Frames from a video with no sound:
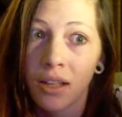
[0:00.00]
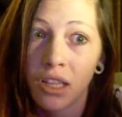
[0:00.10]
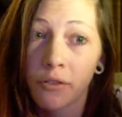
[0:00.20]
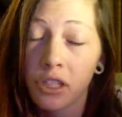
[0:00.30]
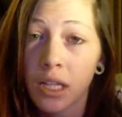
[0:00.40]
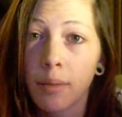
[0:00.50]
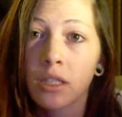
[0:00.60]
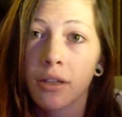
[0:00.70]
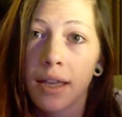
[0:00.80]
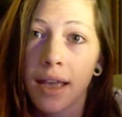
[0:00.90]
The first time I
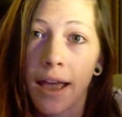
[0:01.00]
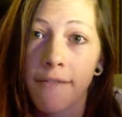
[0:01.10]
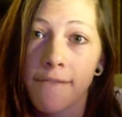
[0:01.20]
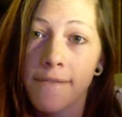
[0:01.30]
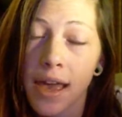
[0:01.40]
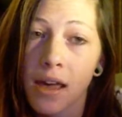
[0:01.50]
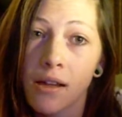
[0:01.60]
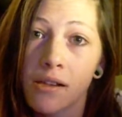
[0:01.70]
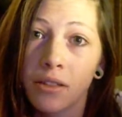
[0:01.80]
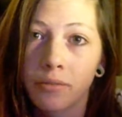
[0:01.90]
took it, I
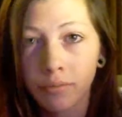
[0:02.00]
failed.